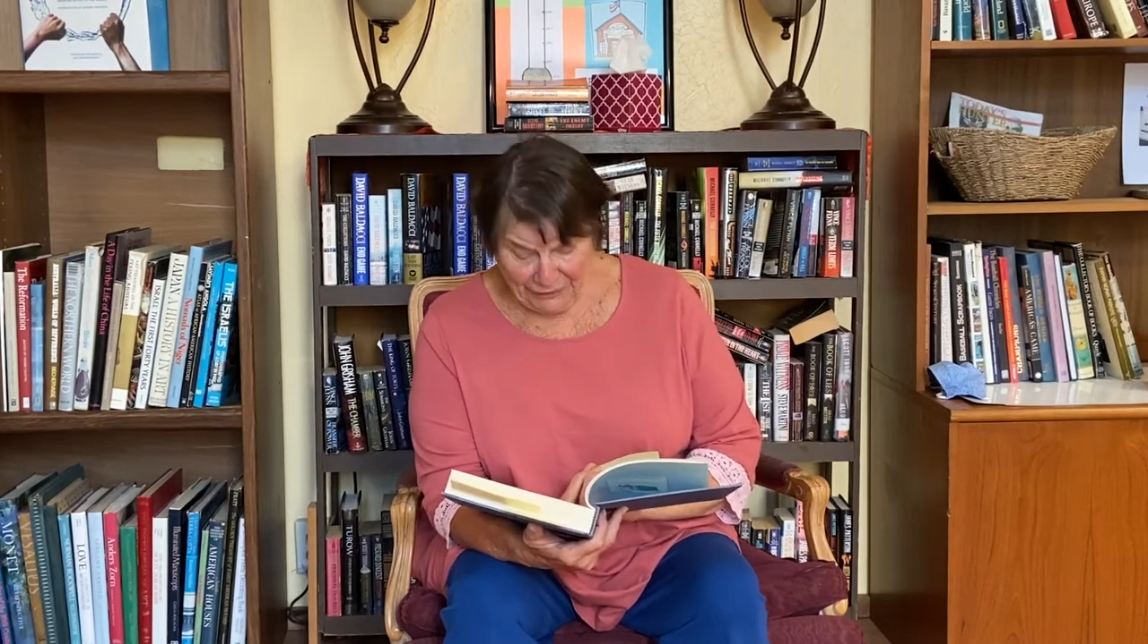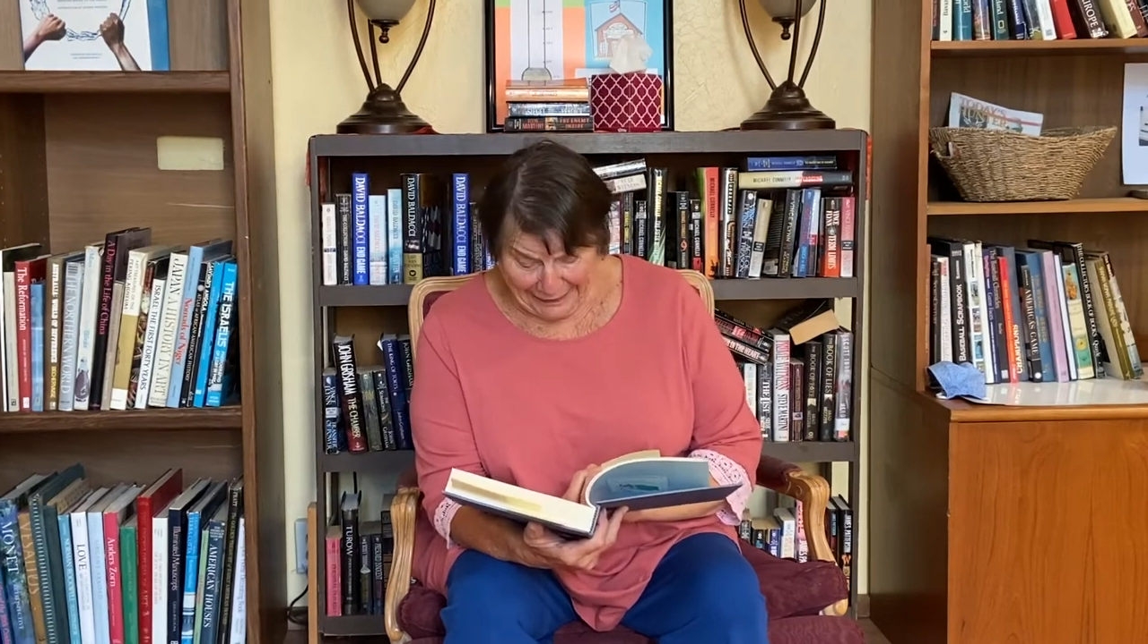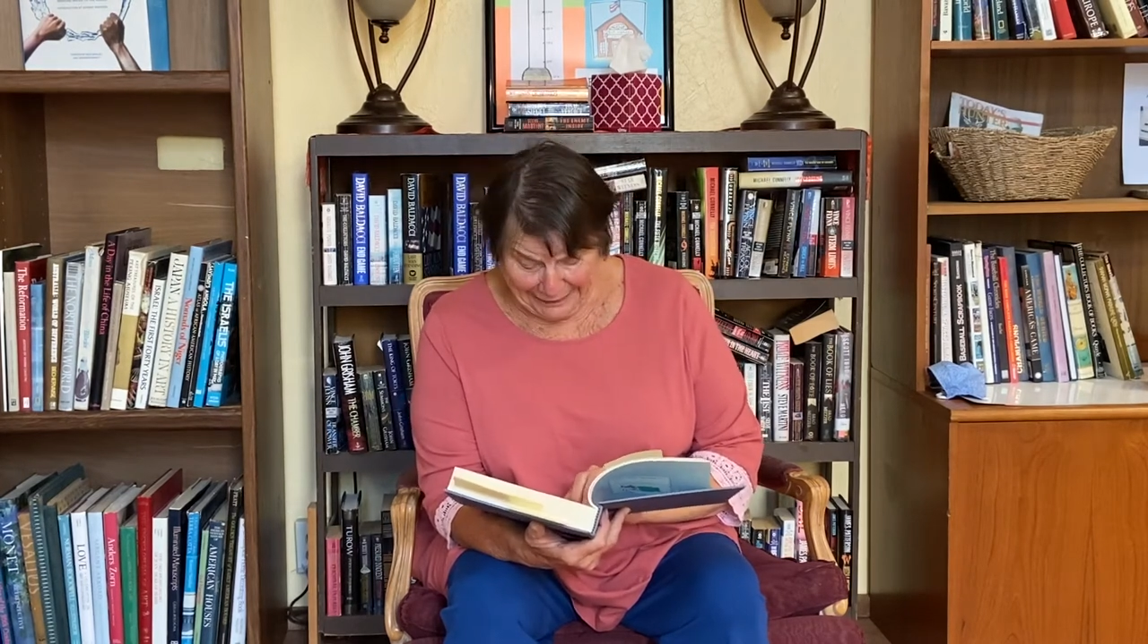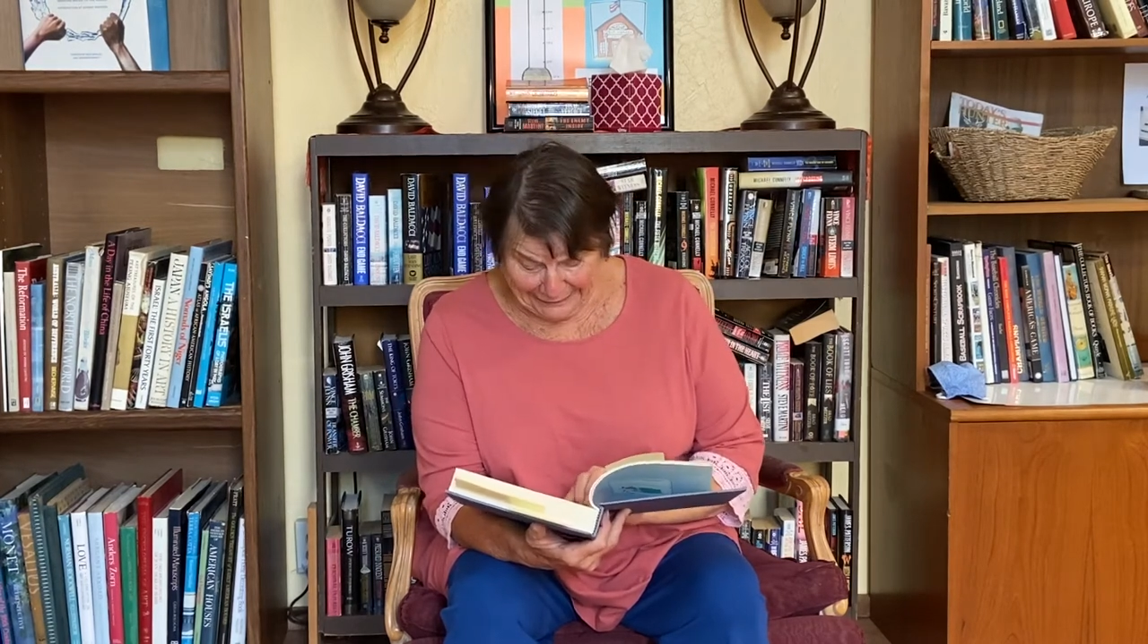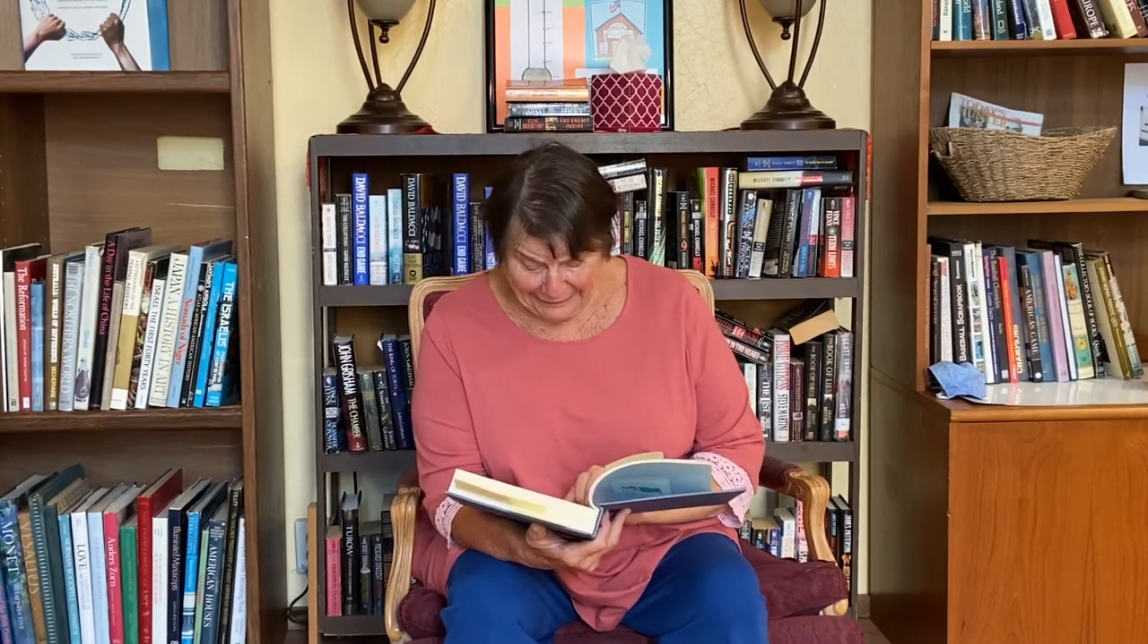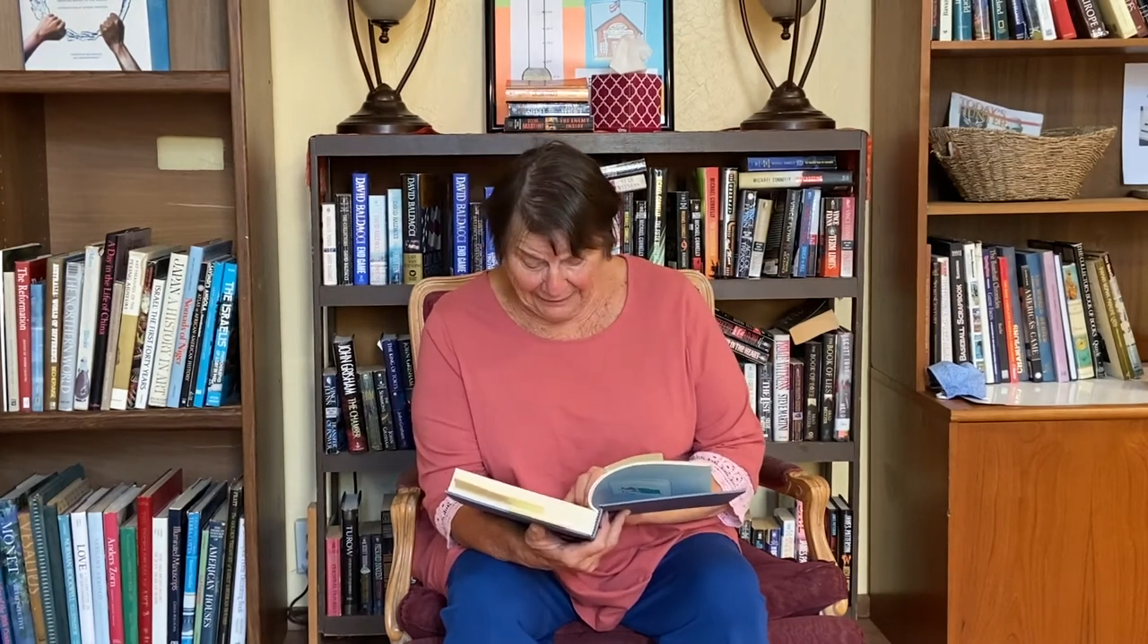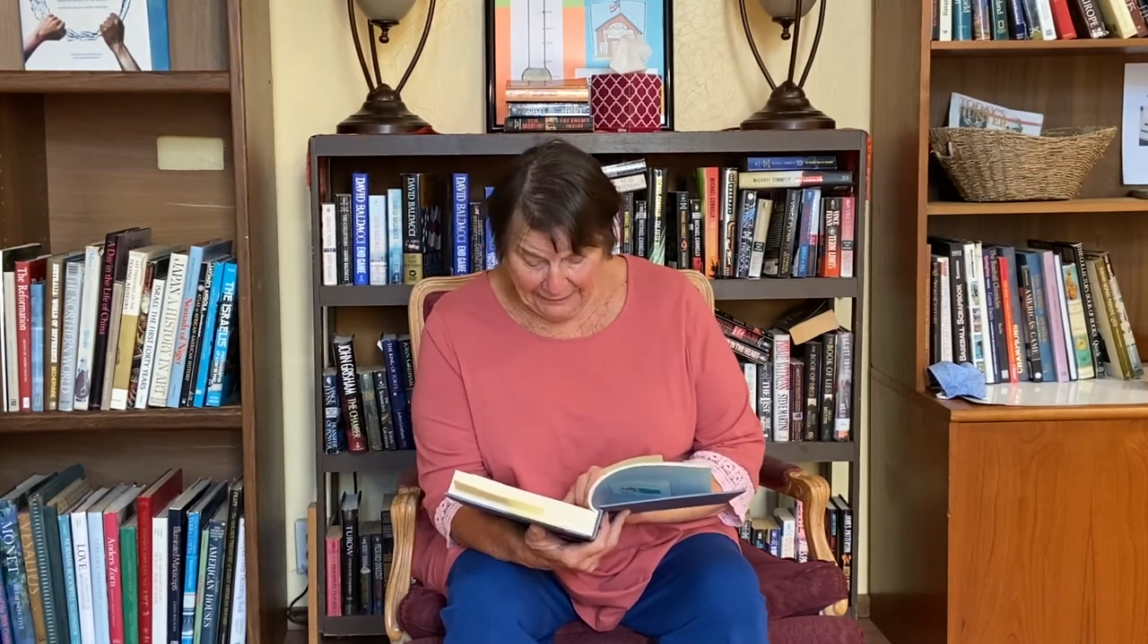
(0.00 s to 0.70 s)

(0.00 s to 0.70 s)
and